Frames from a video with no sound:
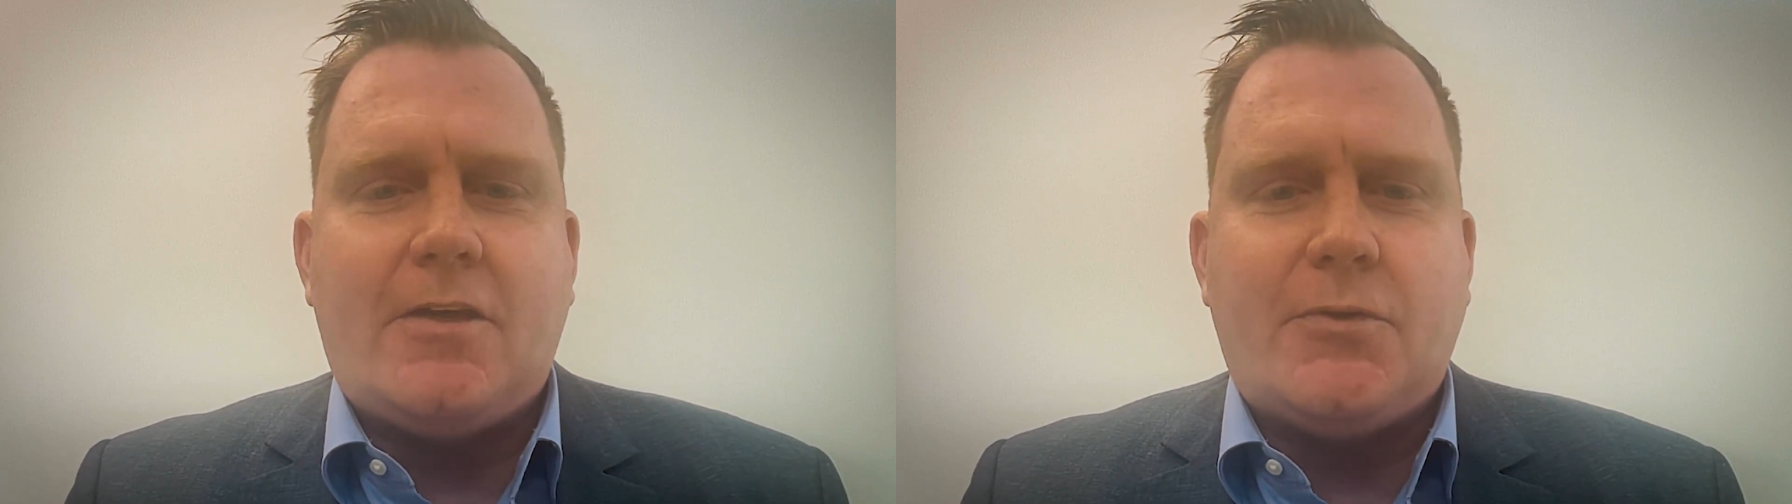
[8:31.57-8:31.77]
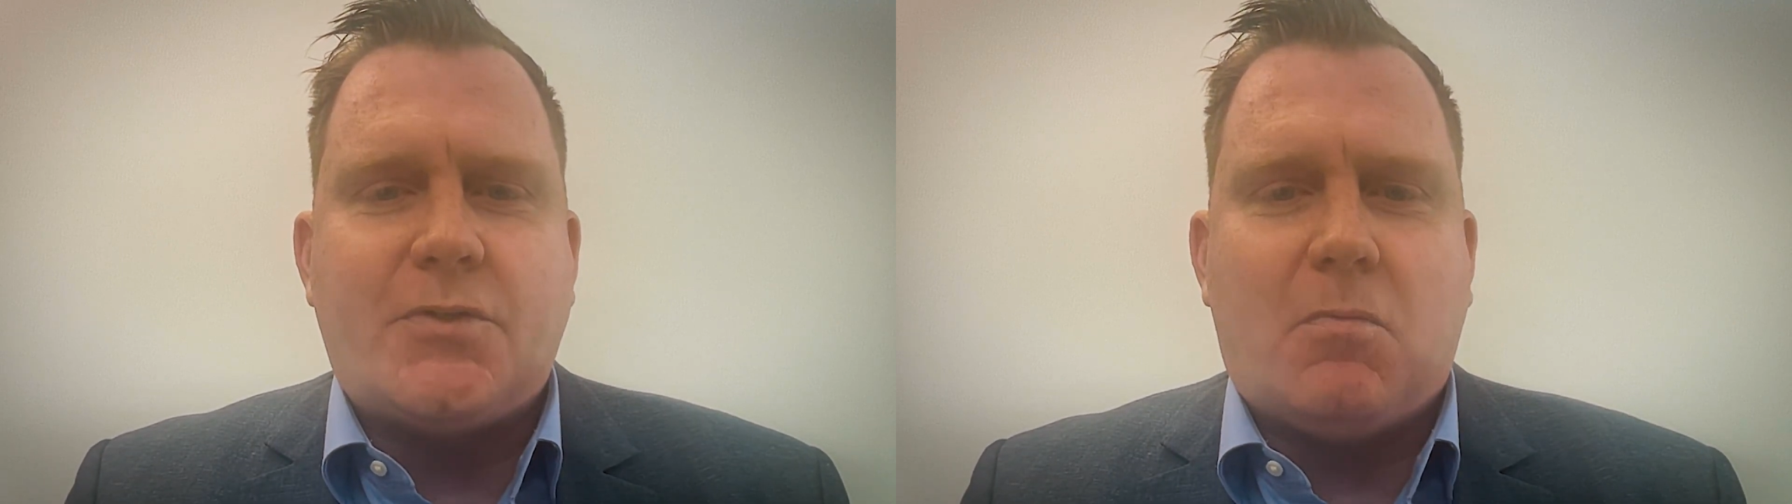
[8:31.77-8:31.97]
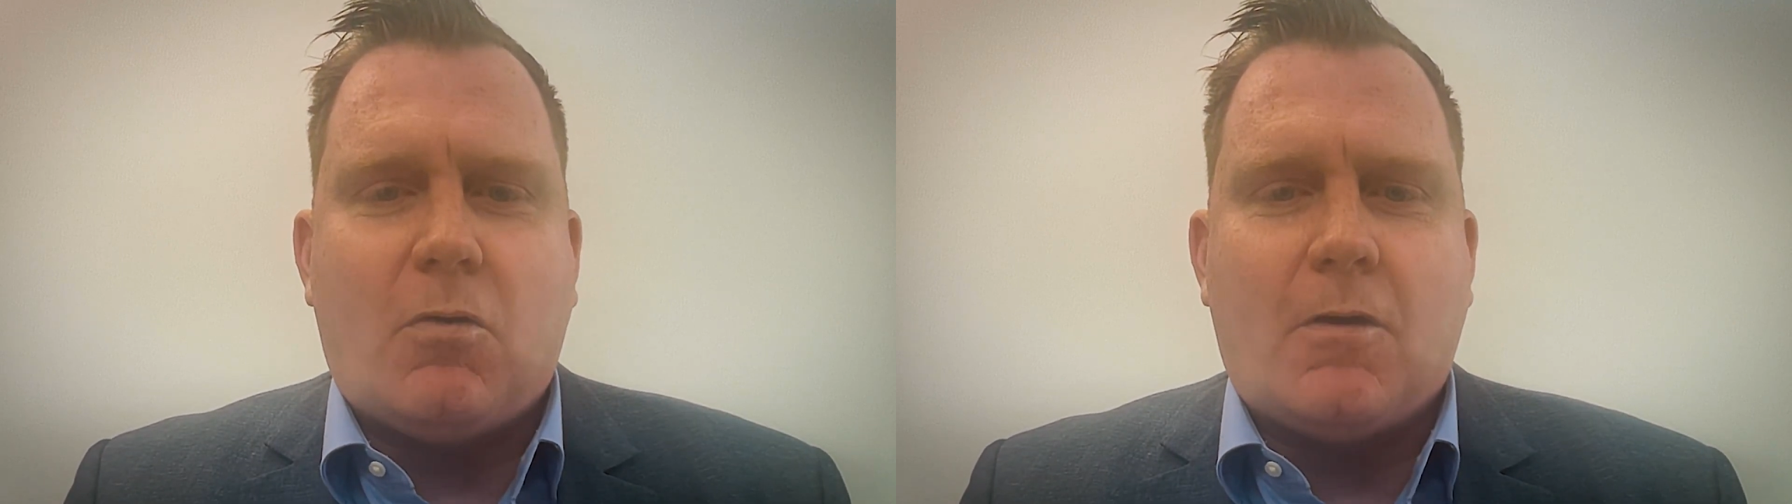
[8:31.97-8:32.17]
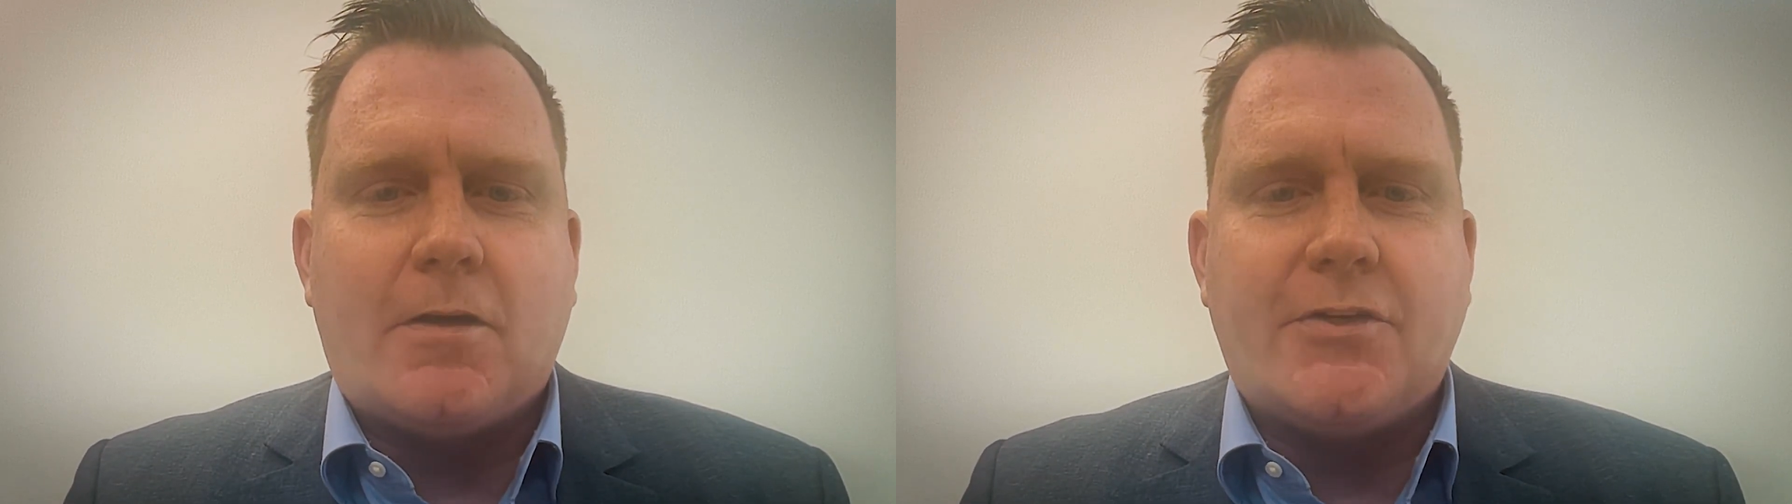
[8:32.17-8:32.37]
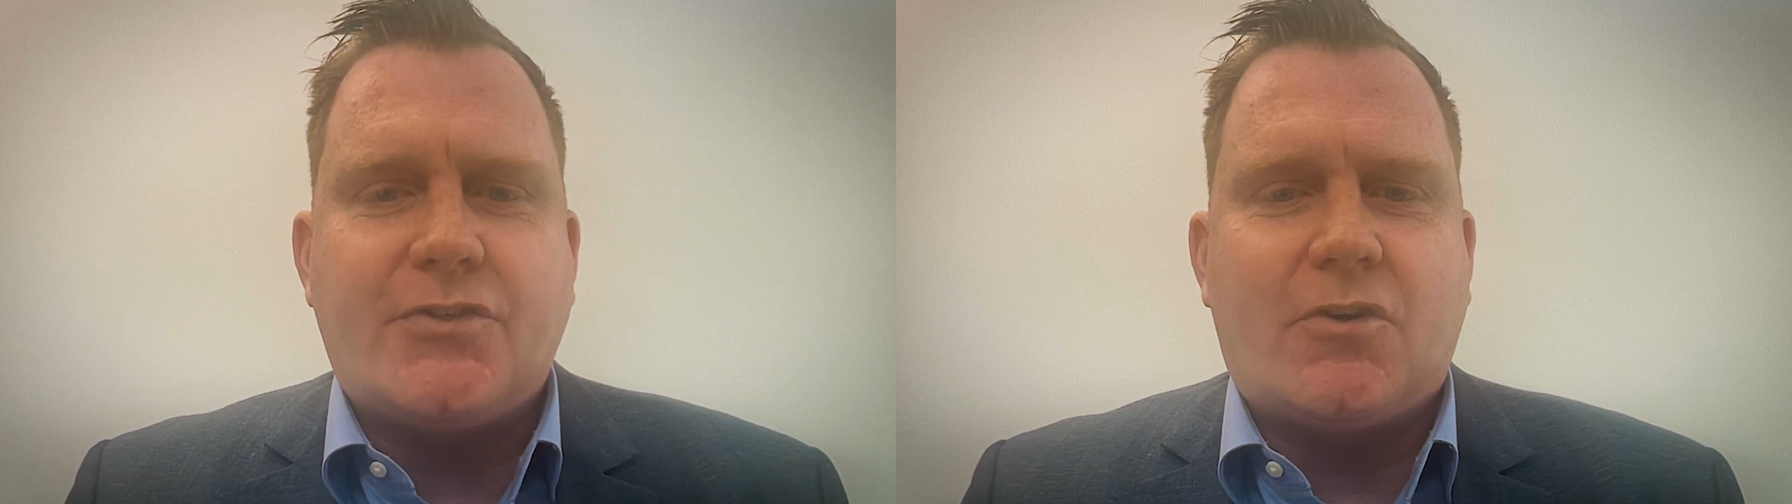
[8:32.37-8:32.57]
who's more
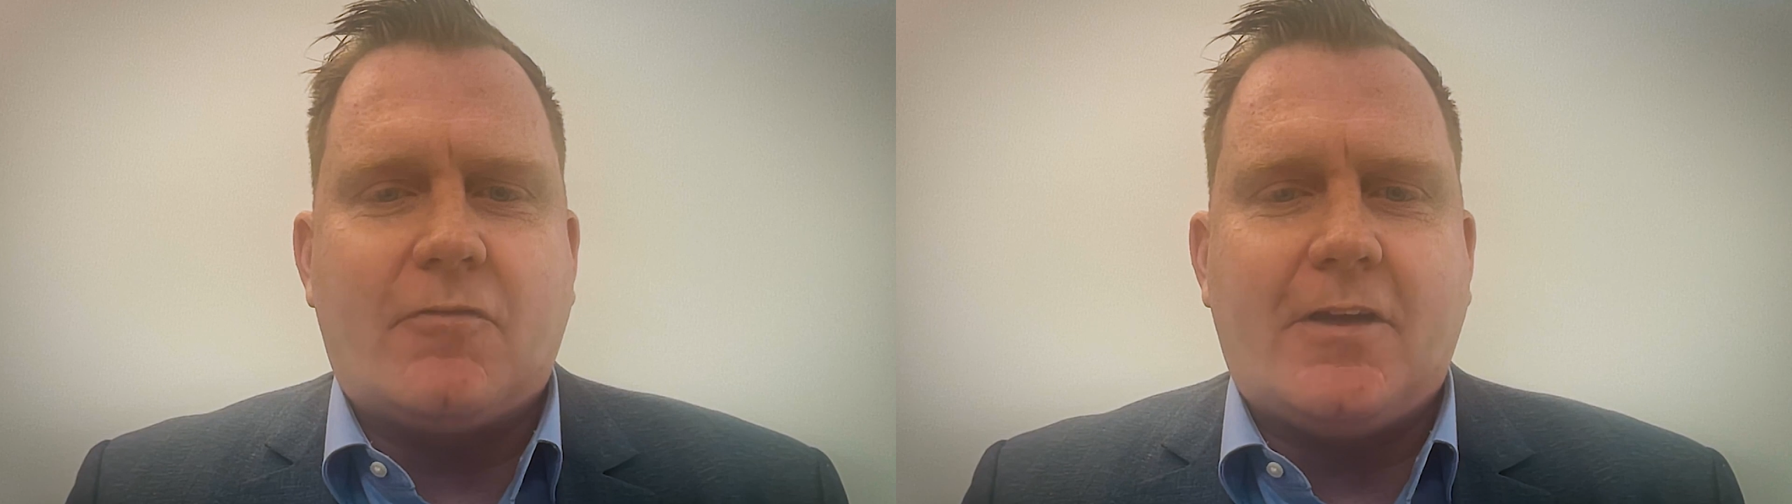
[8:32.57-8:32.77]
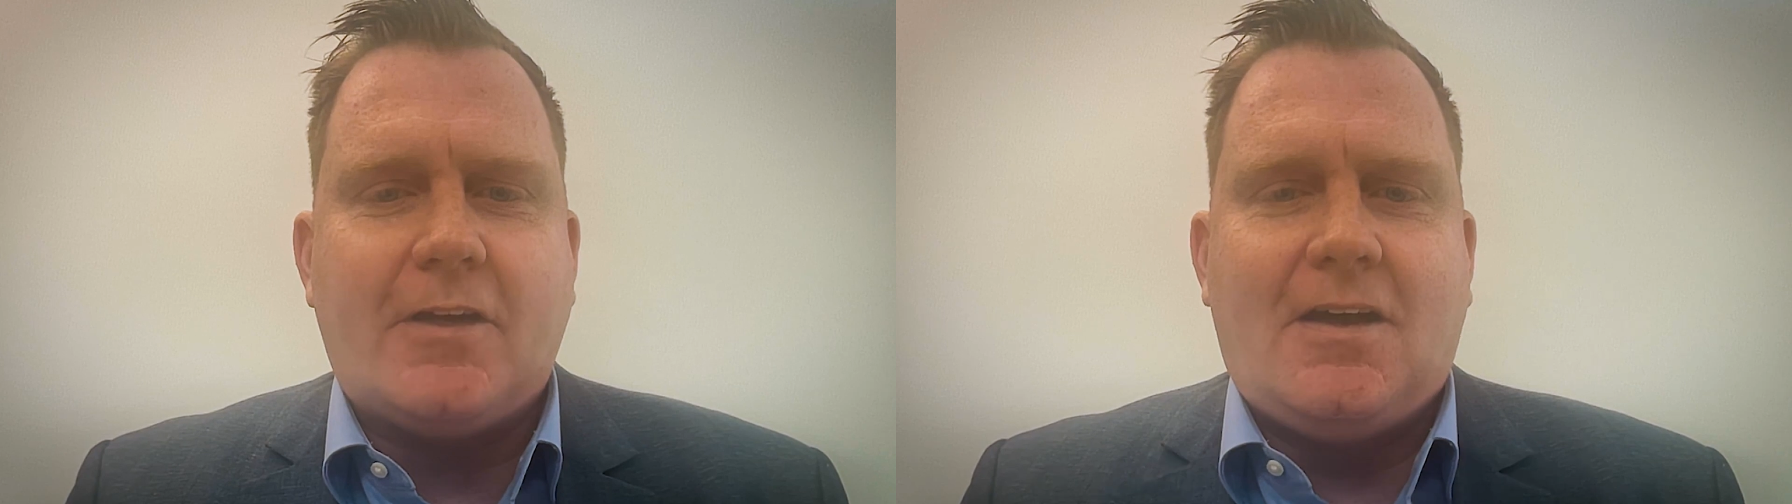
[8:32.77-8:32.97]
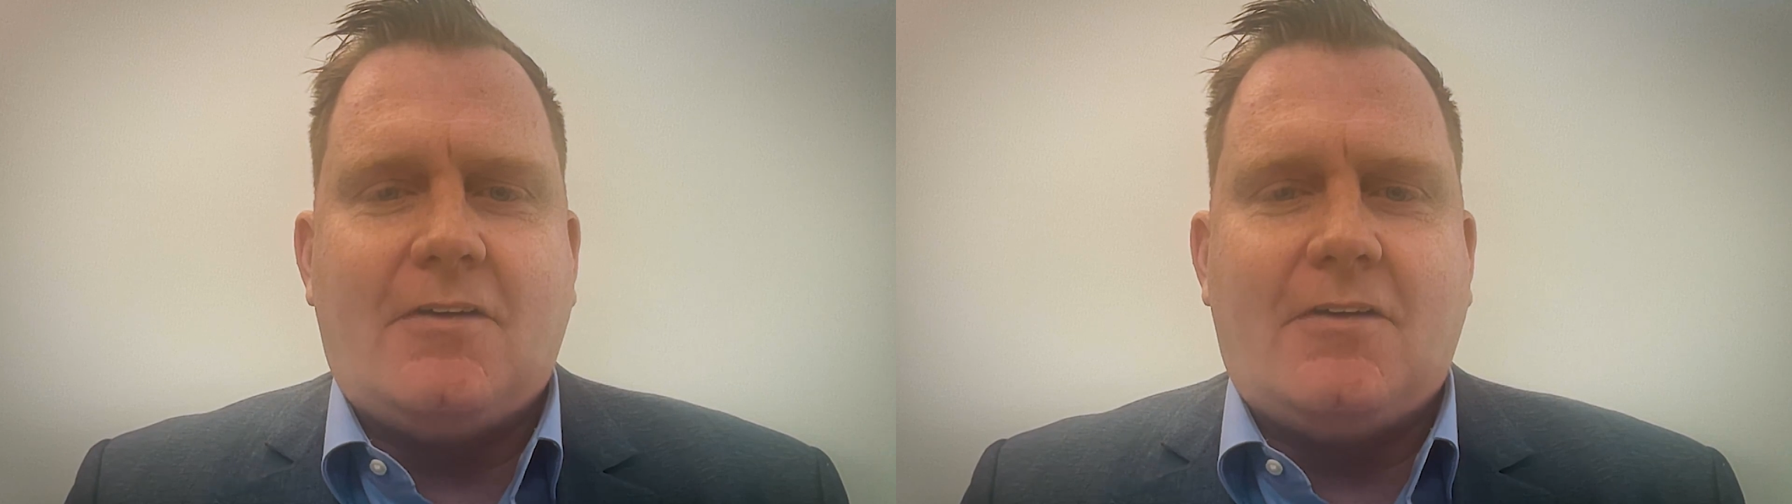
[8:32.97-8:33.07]
deserving